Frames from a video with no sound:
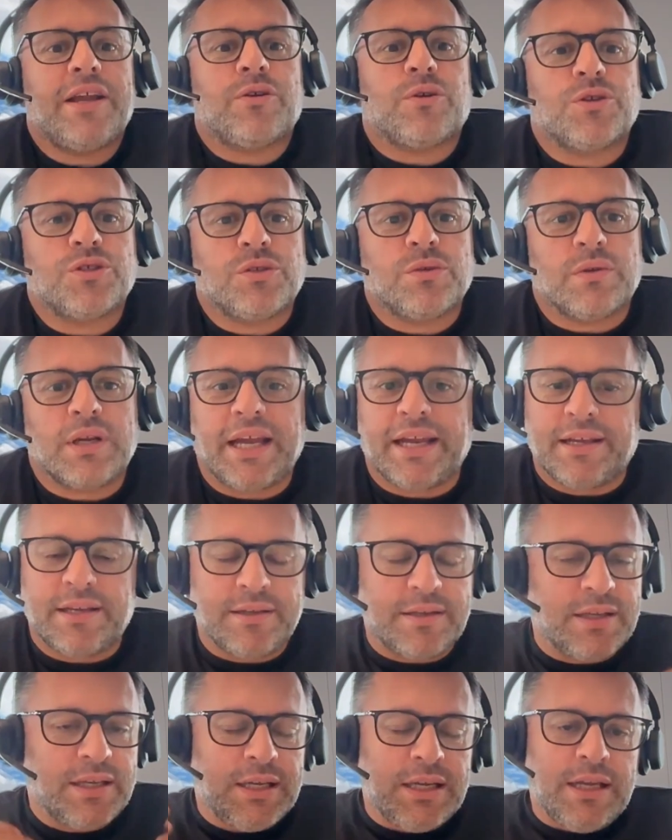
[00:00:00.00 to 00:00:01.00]
layer also
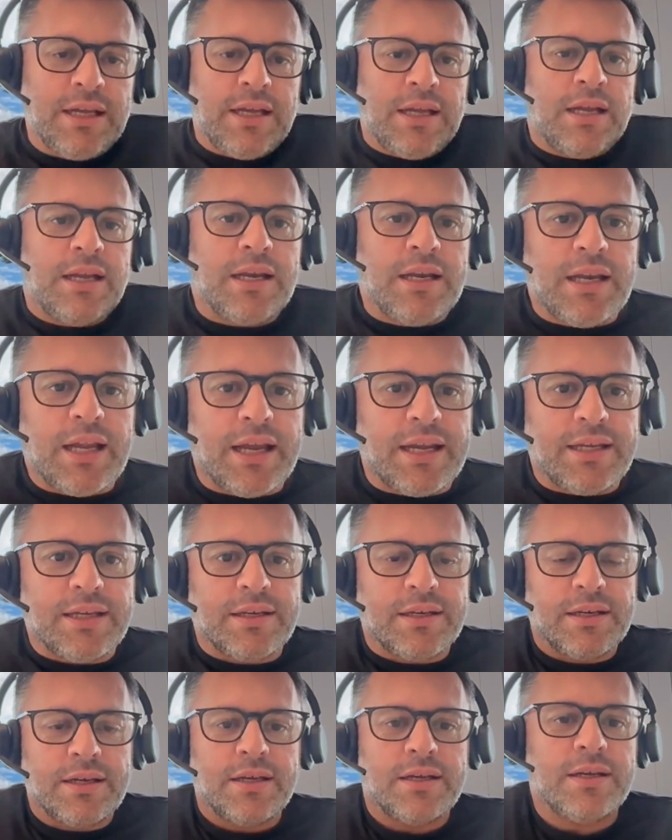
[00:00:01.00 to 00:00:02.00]
like
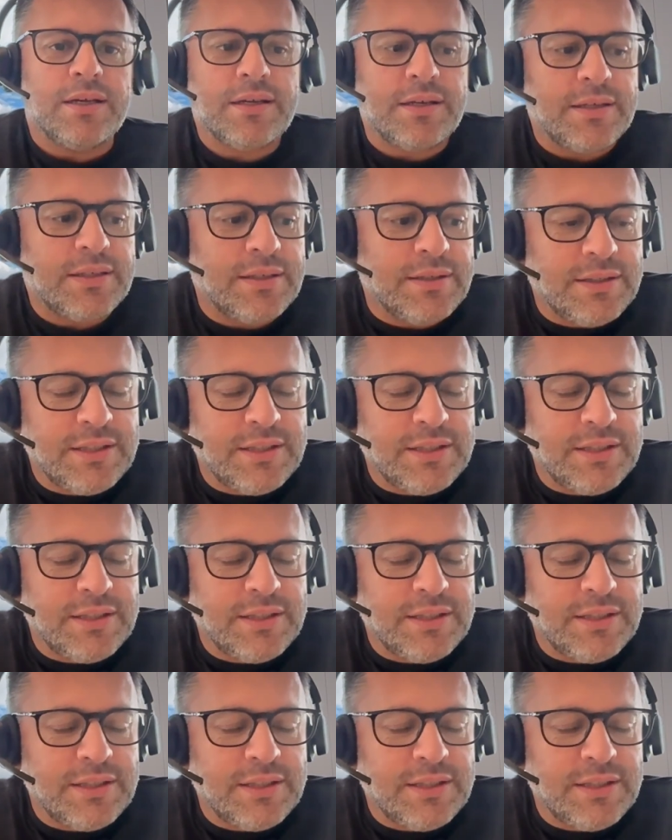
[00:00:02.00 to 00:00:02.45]
like uh,